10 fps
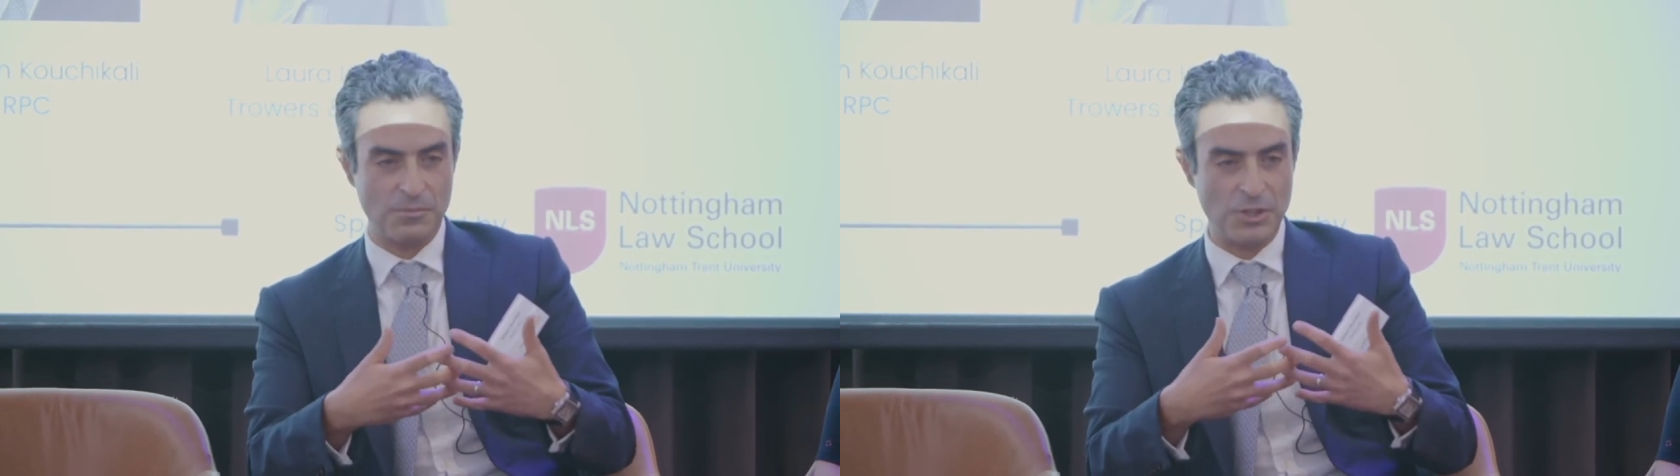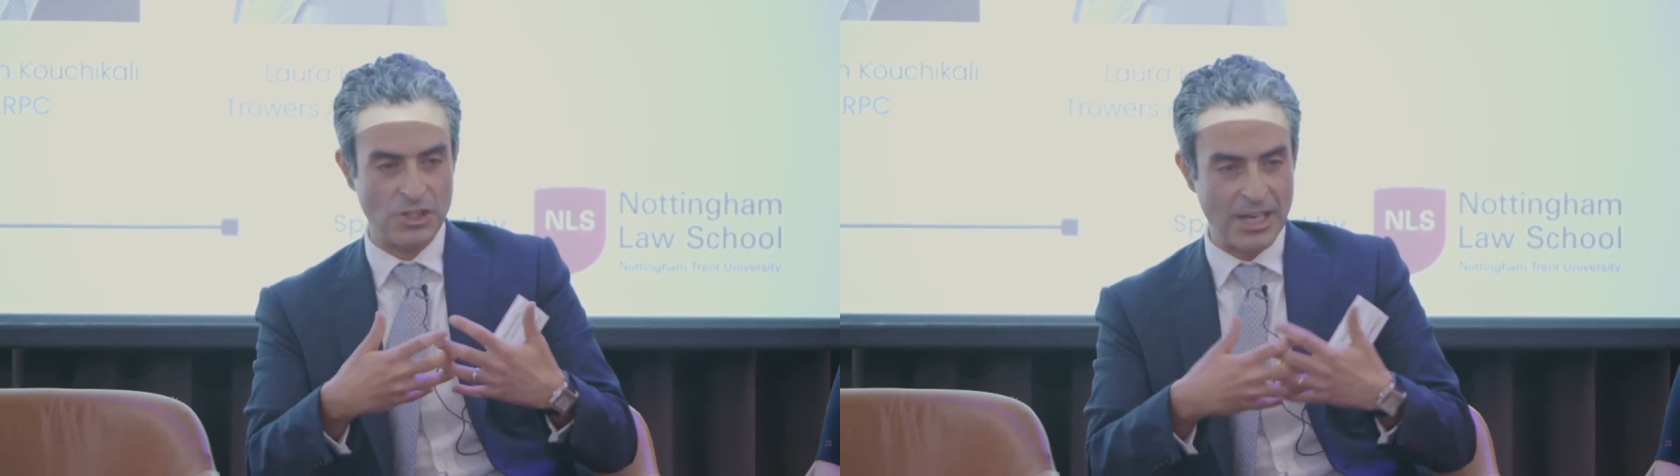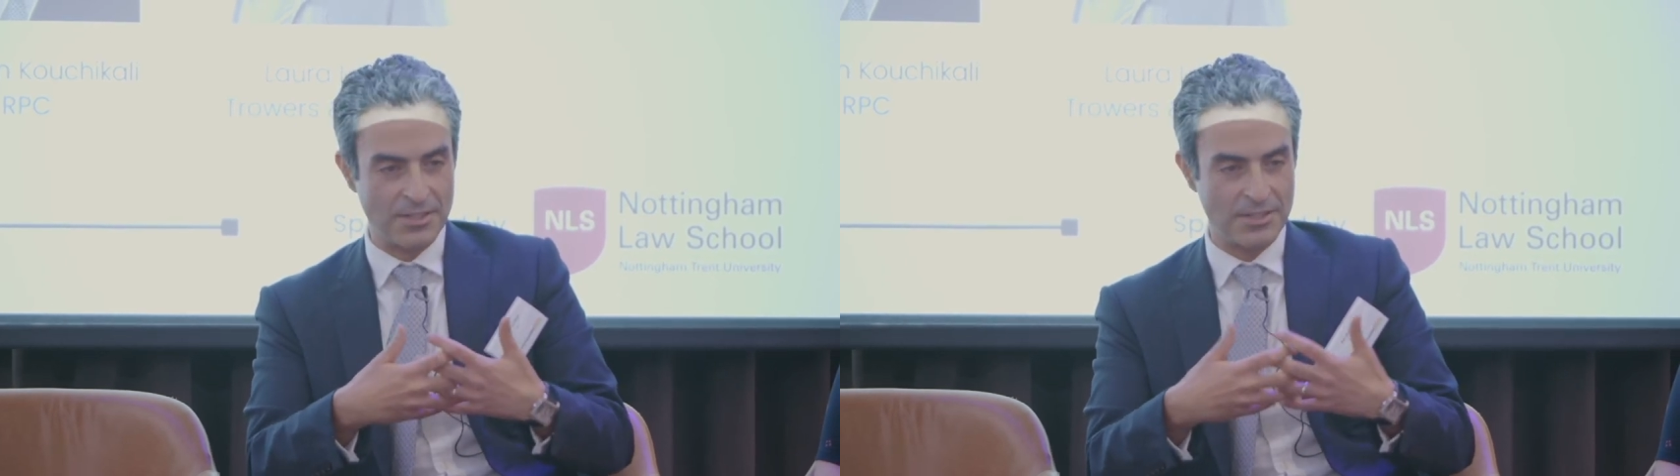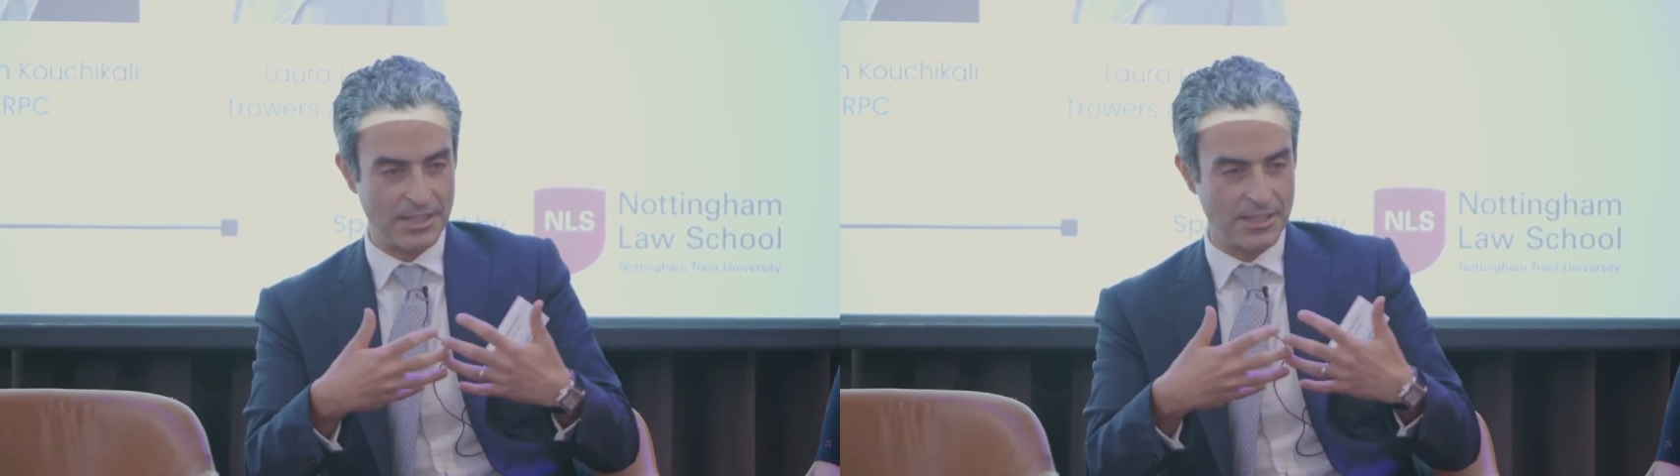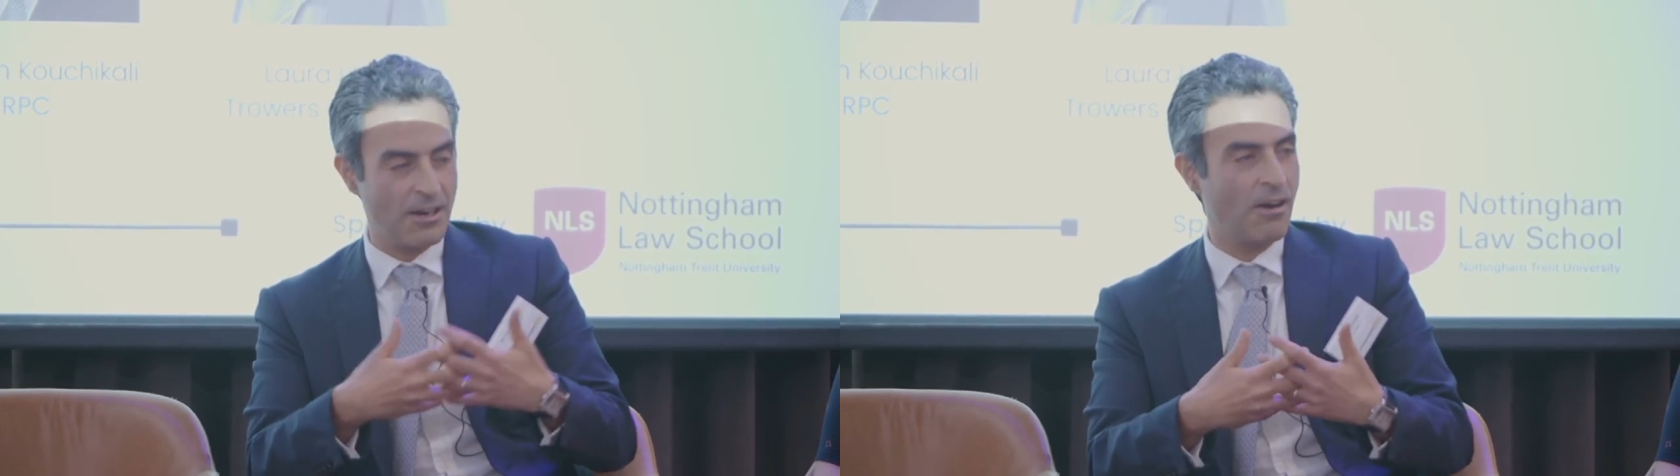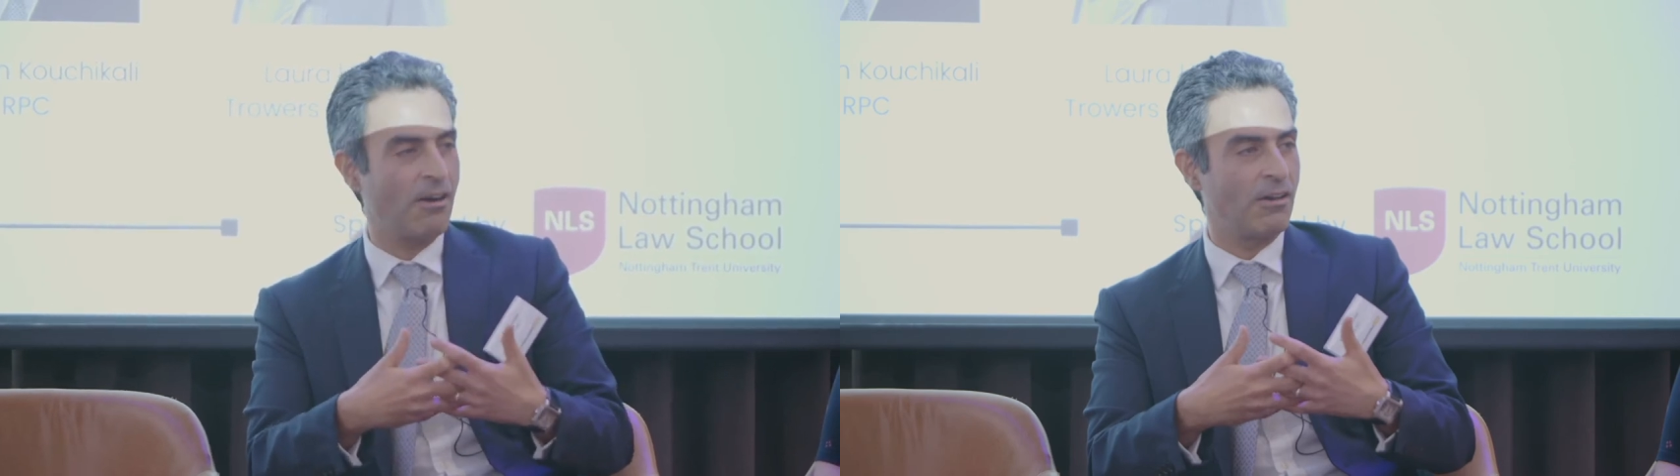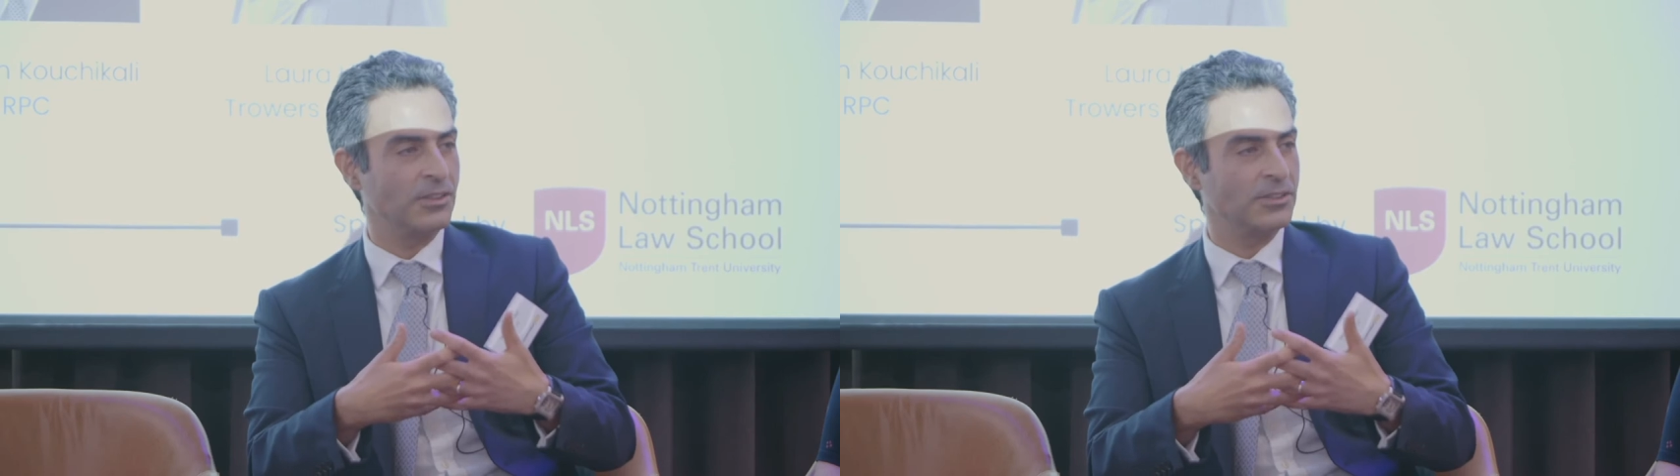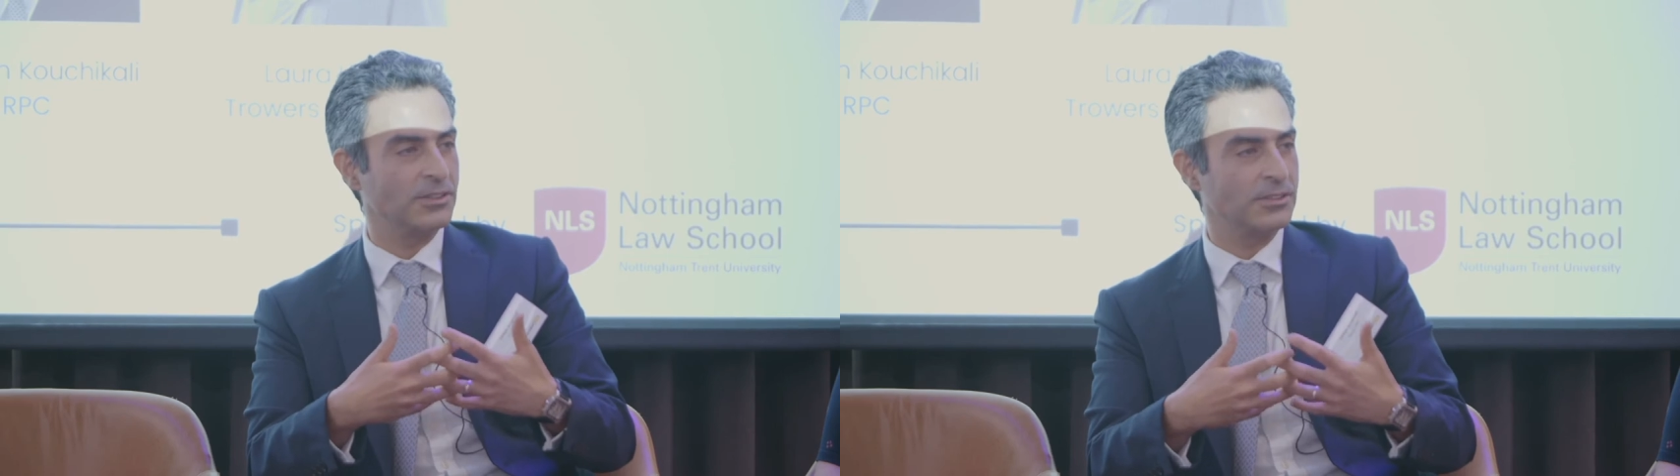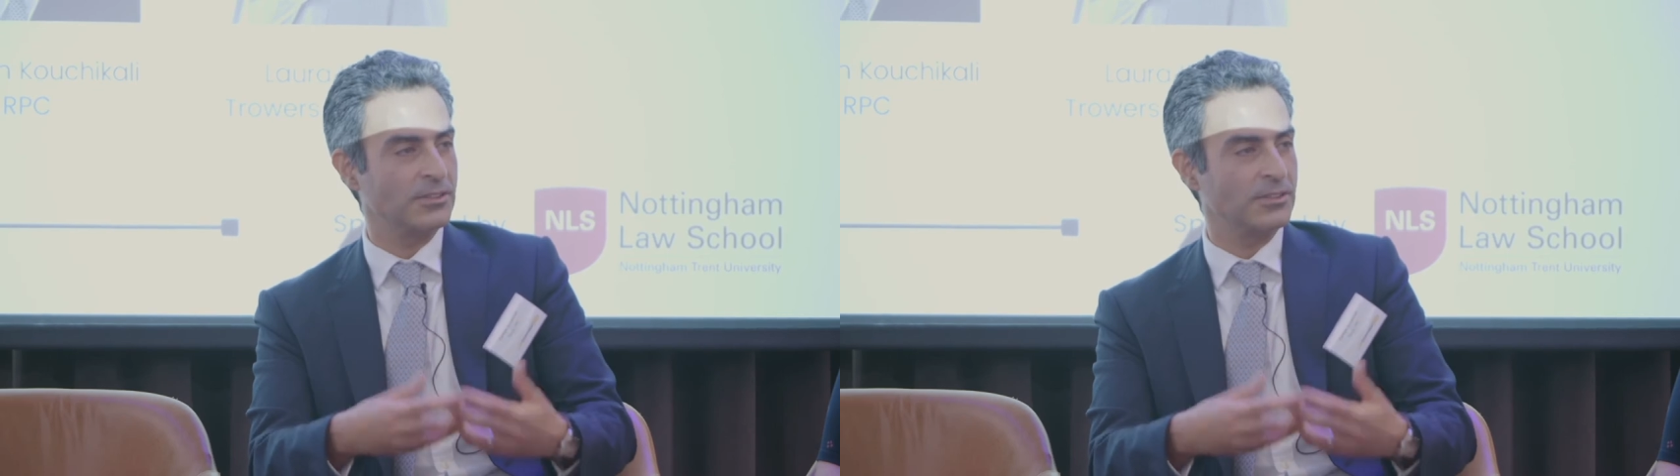we jealously guard